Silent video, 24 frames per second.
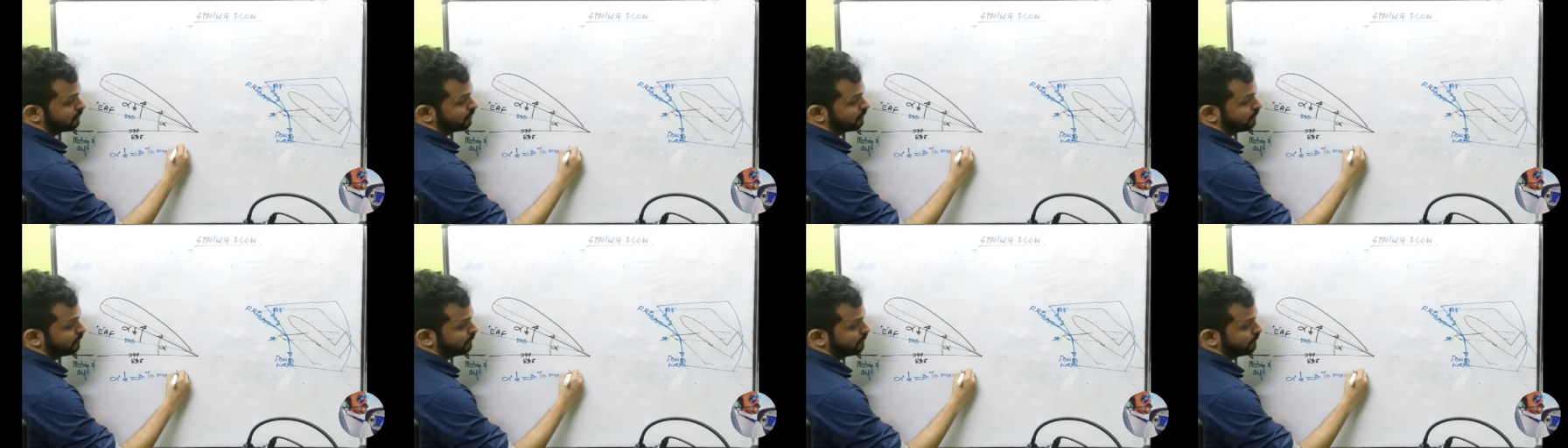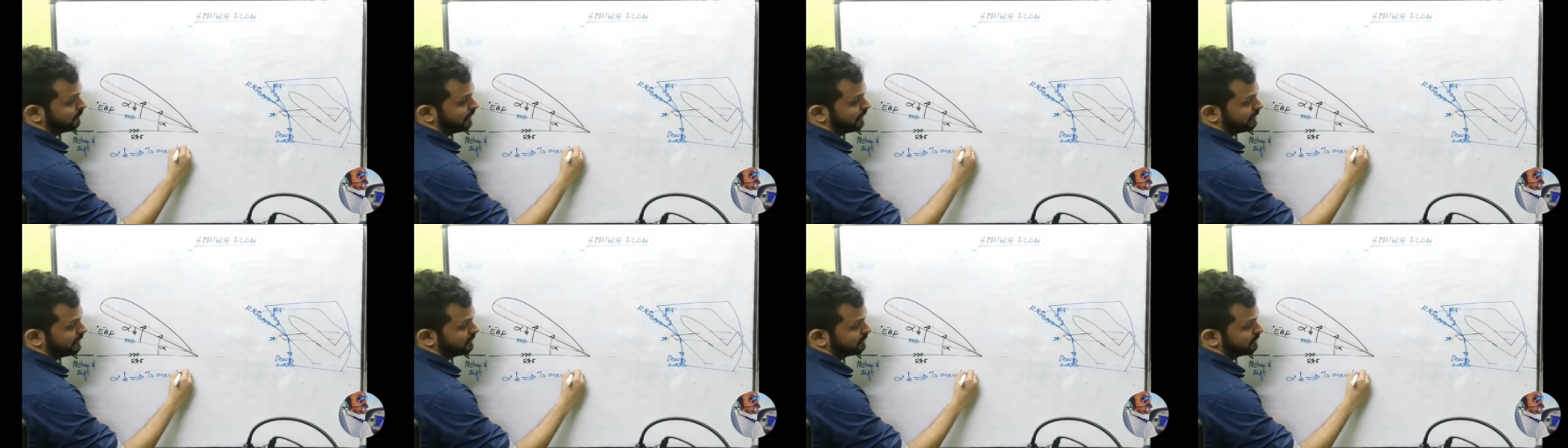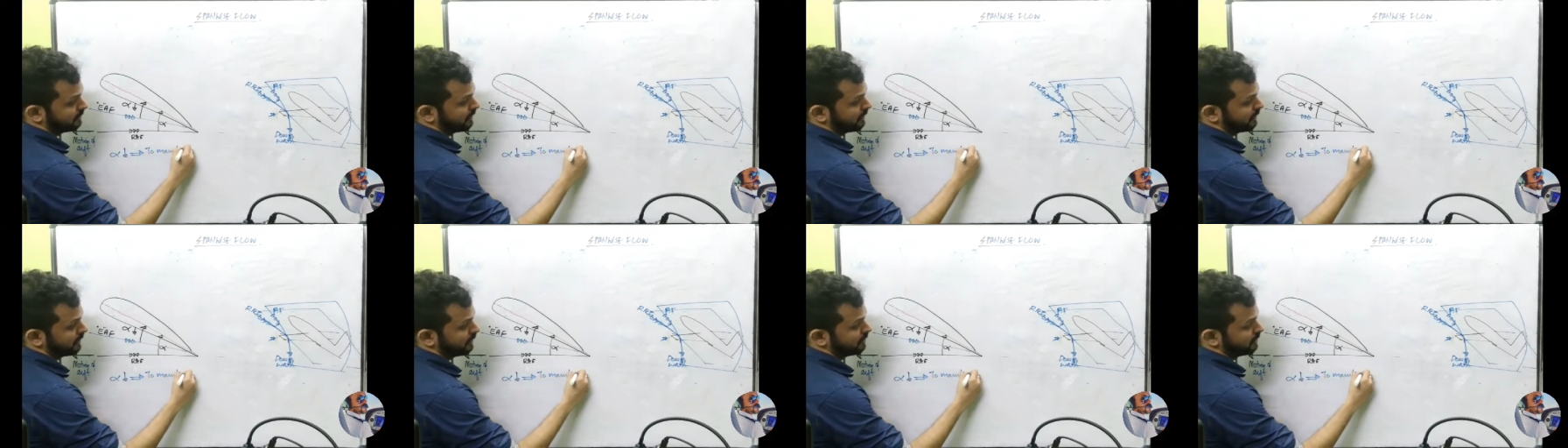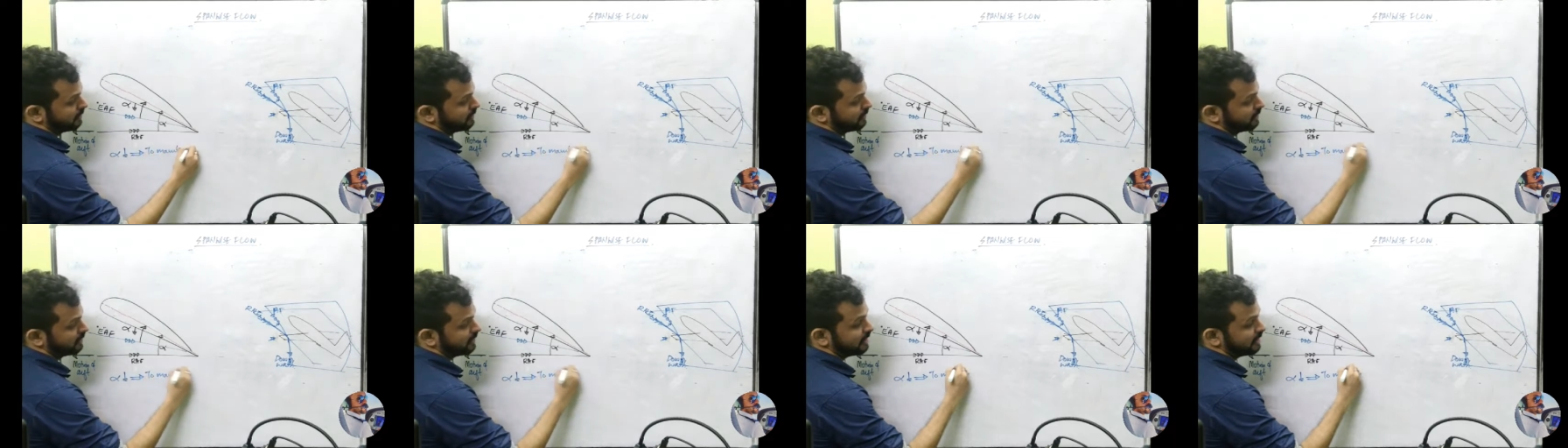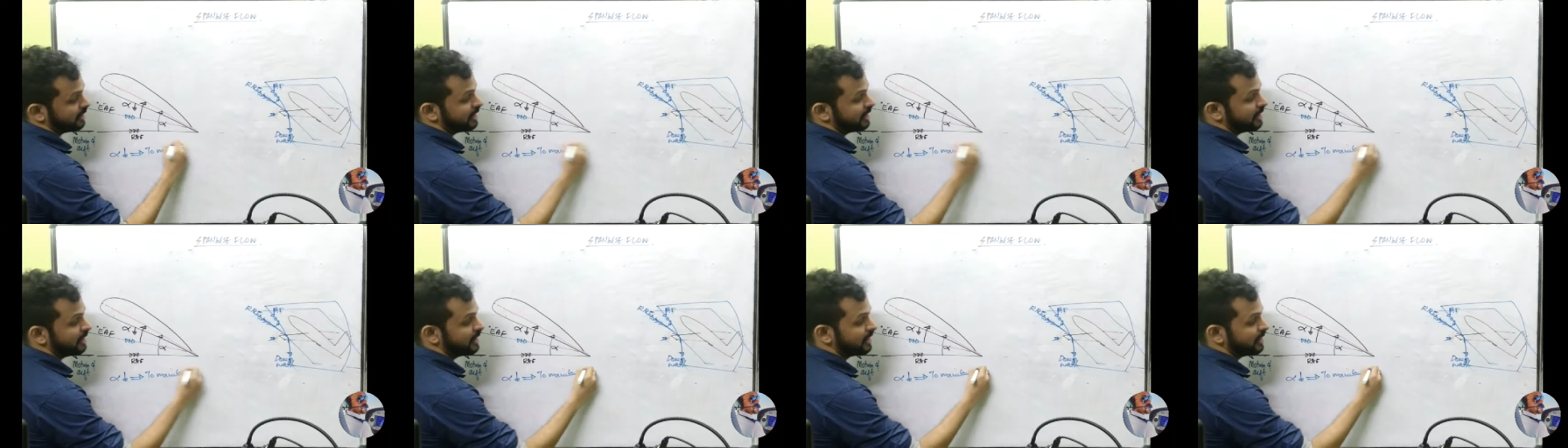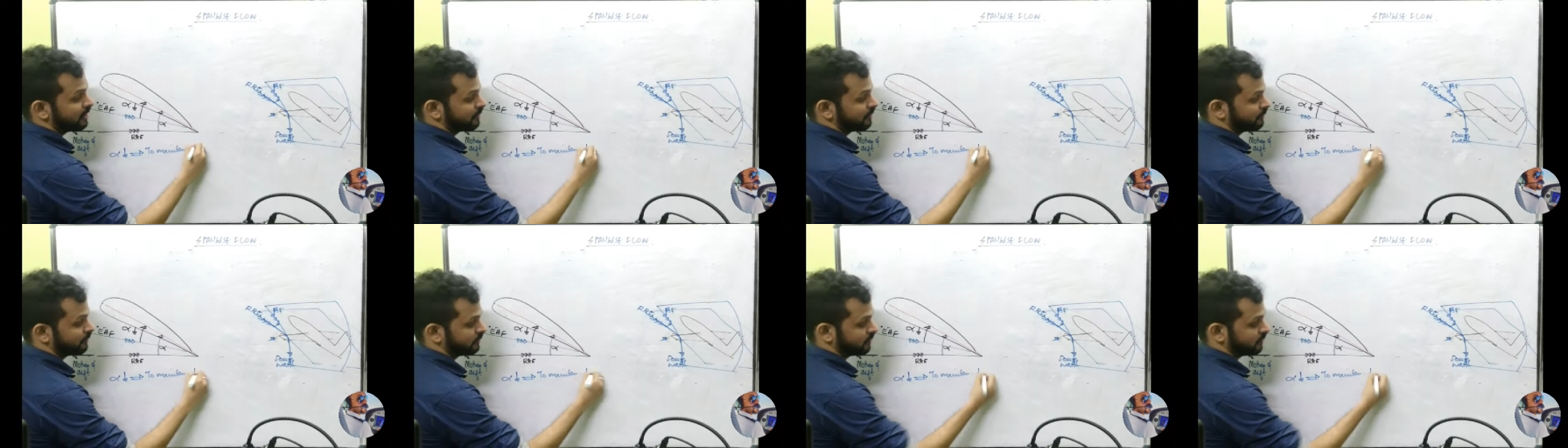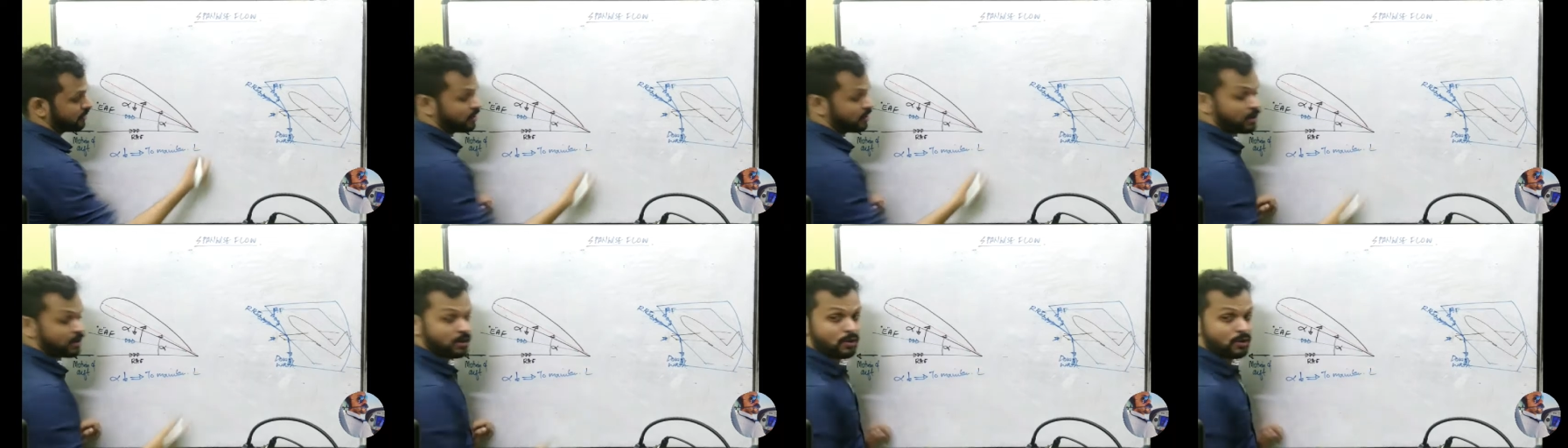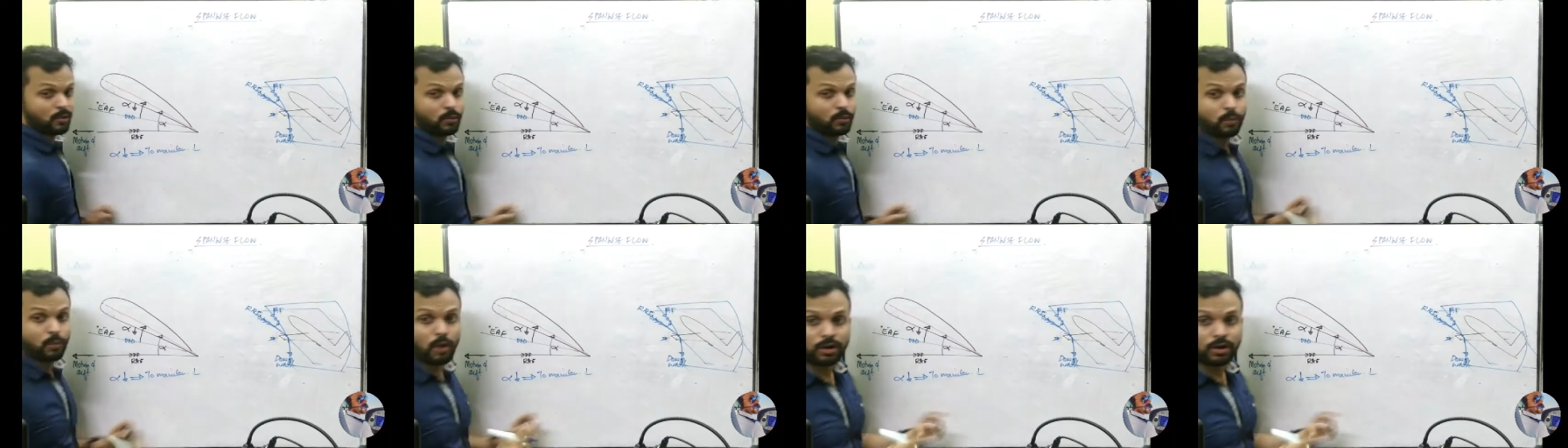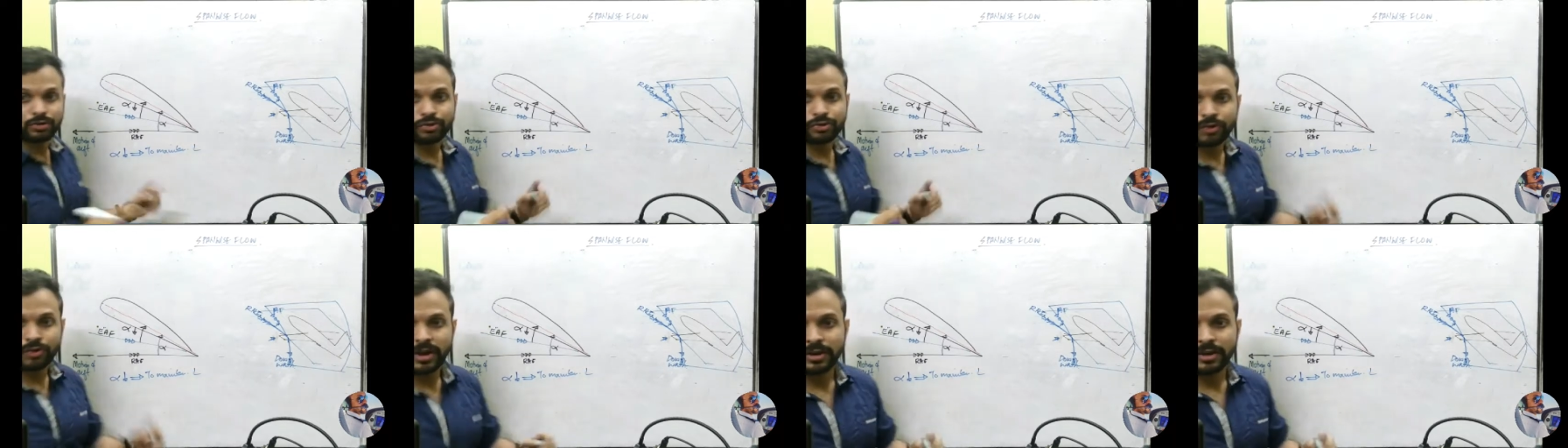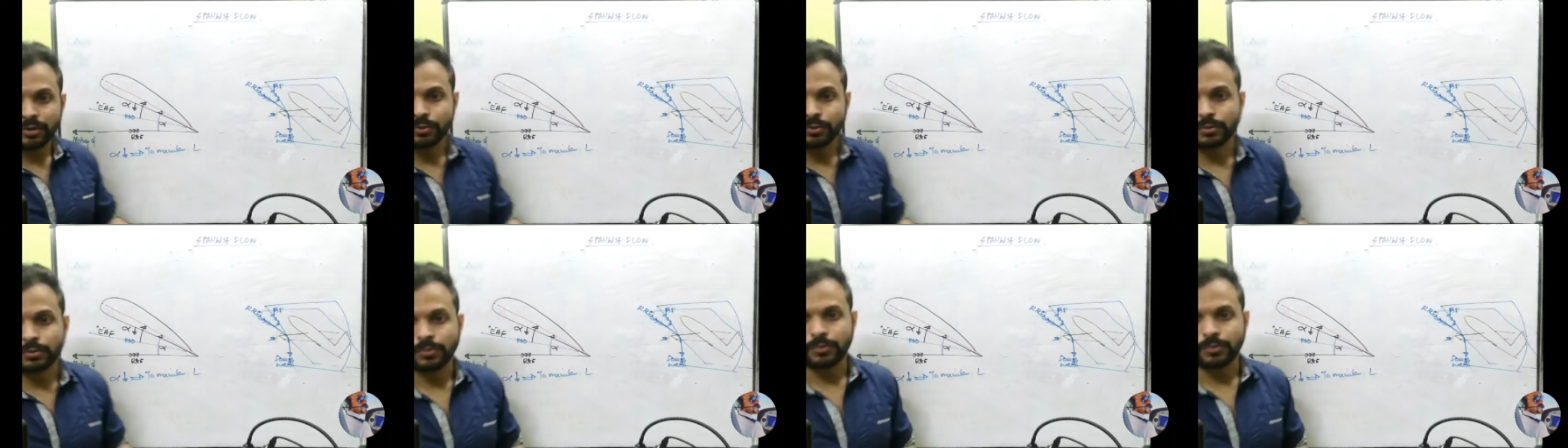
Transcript: maintain lift, what should I do?